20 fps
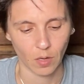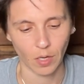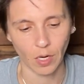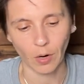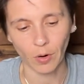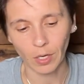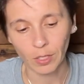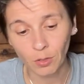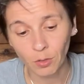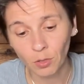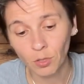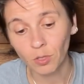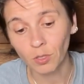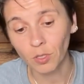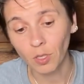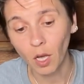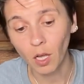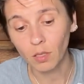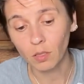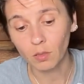now, I know you're
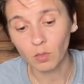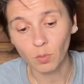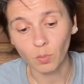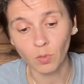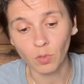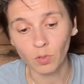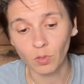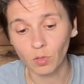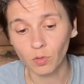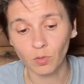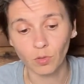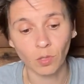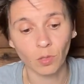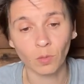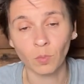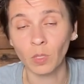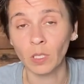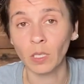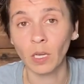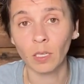knowledgeable. You've
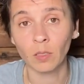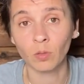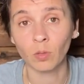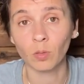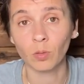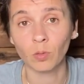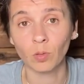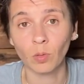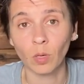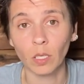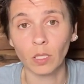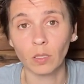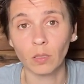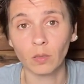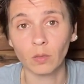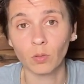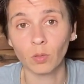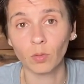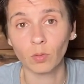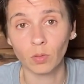shown me that two, twi
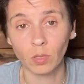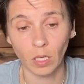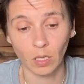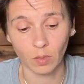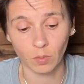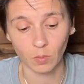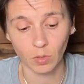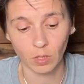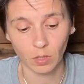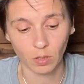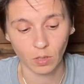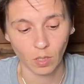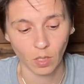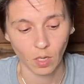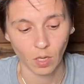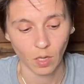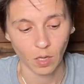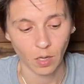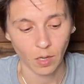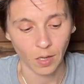two times.
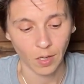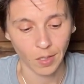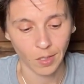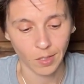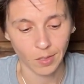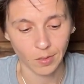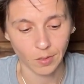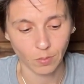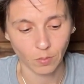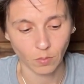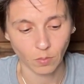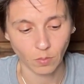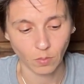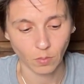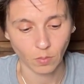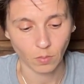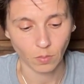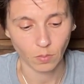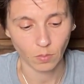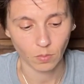Um,
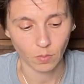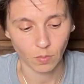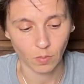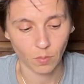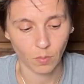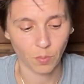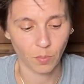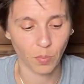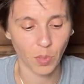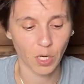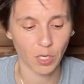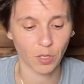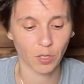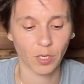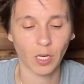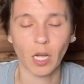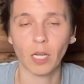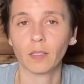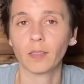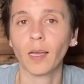but you're
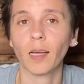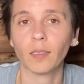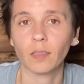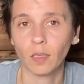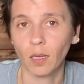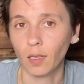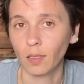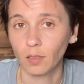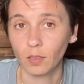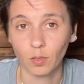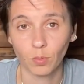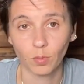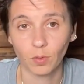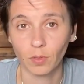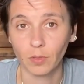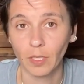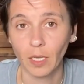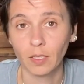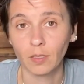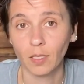not that
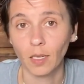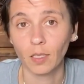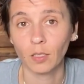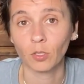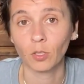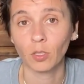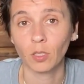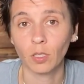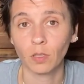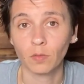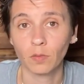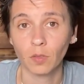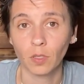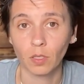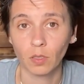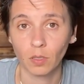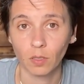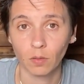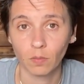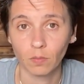knowledgeable. That's actually a
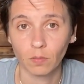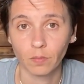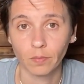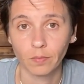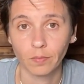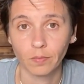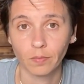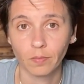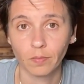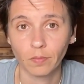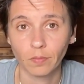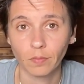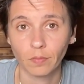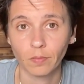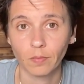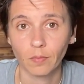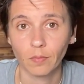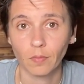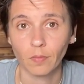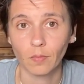fear.
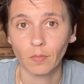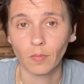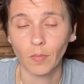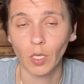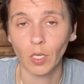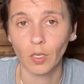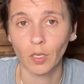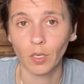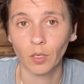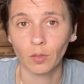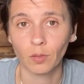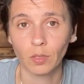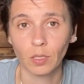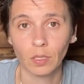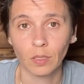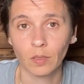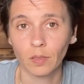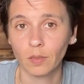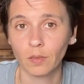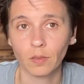You know,
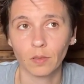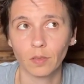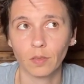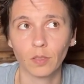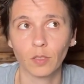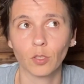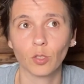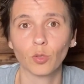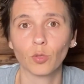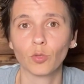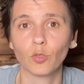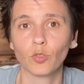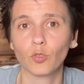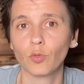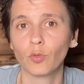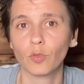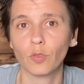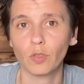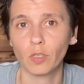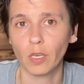it's you,
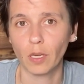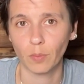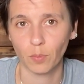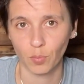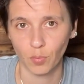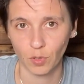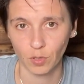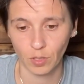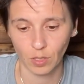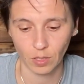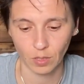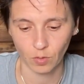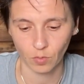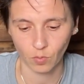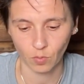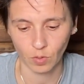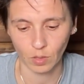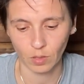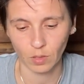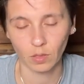you can't predict
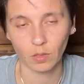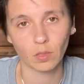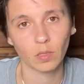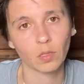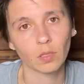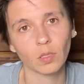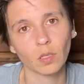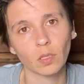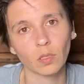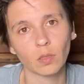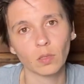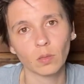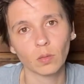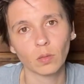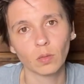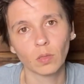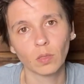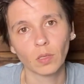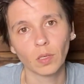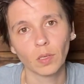what this is going to do.